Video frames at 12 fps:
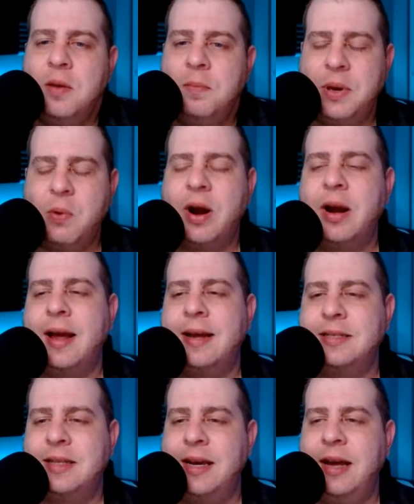beware,
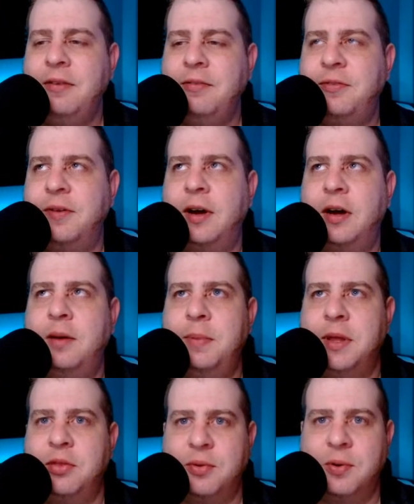guys, they have
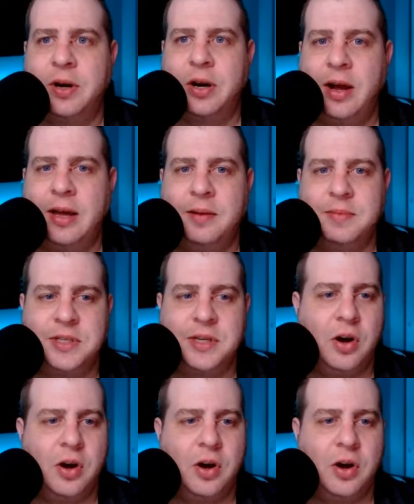been throwing items